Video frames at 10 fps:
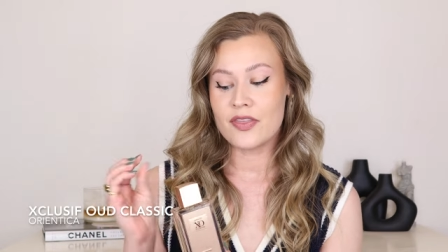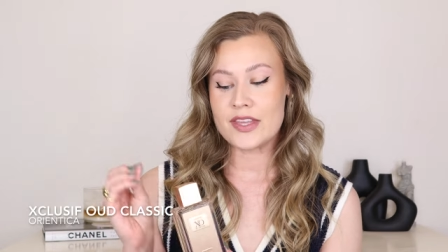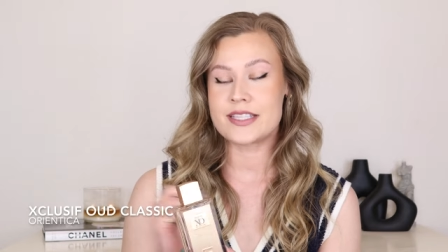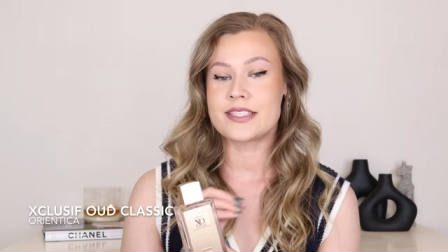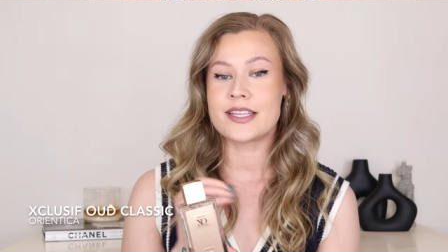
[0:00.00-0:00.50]

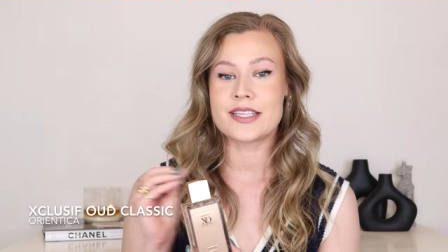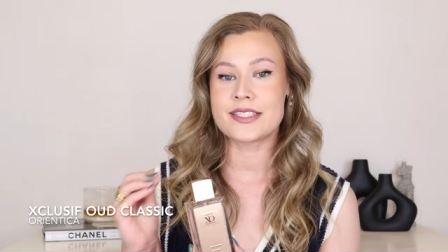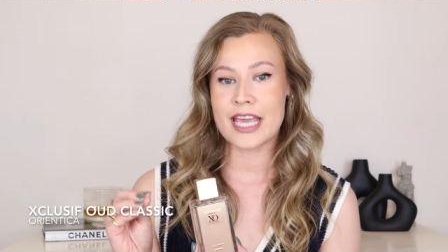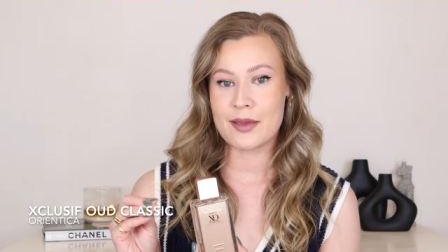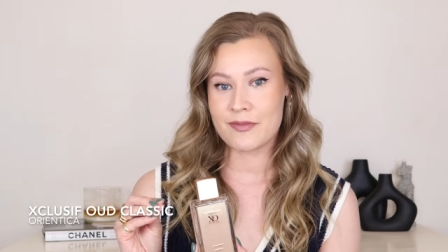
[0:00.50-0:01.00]
This is in the
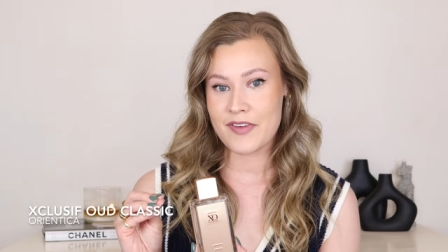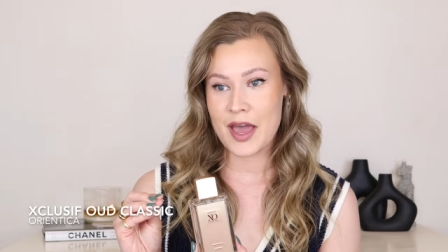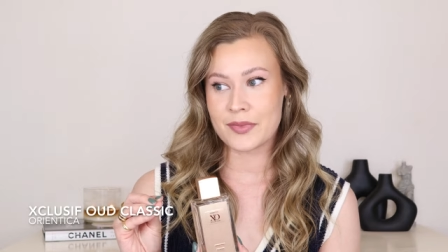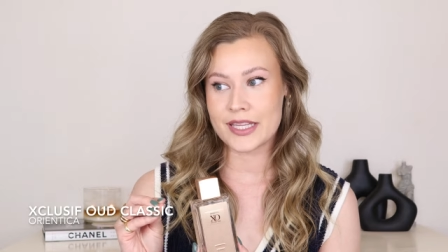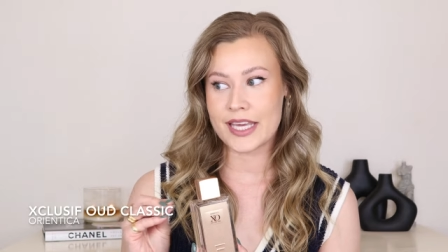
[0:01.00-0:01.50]
same
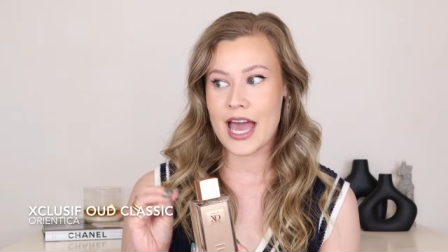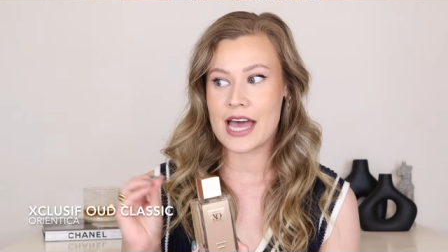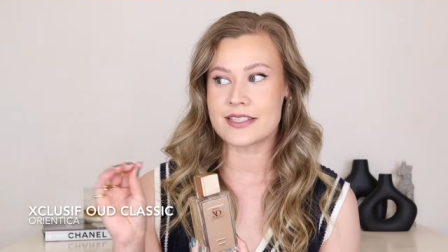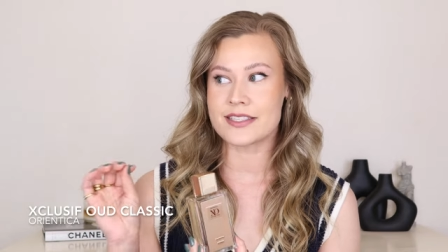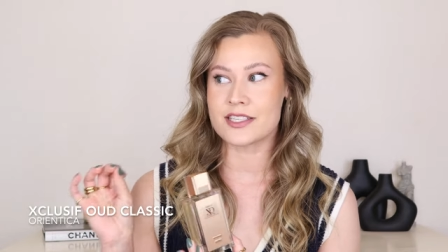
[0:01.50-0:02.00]
family
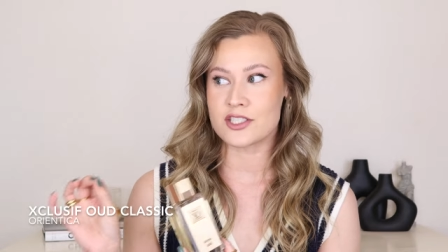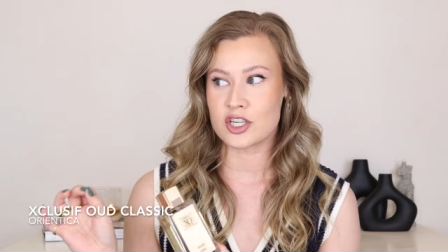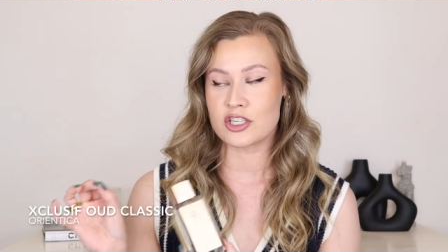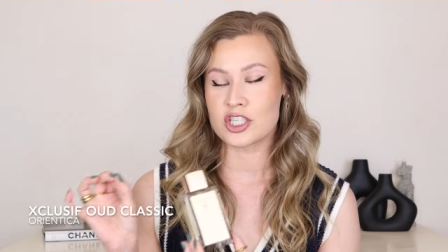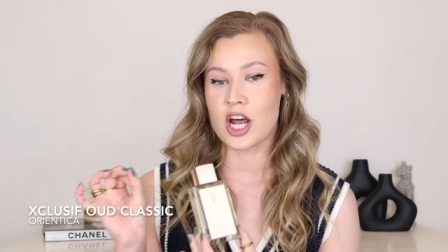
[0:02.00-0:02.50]
as
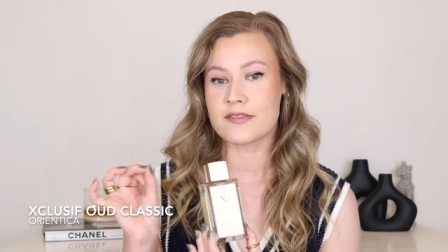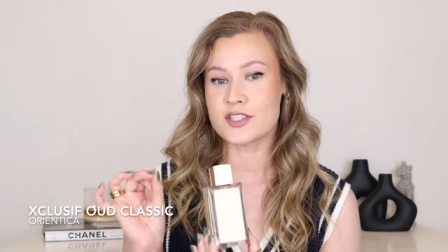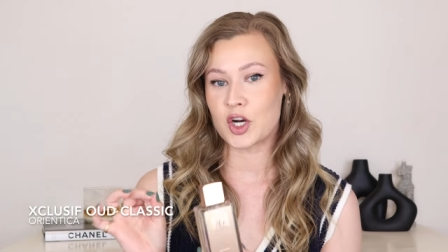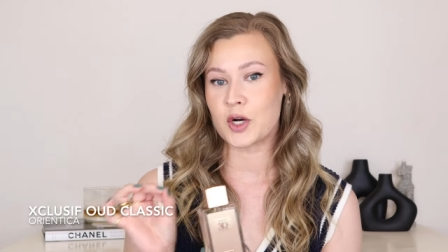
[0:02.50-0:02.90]
Xerjoff's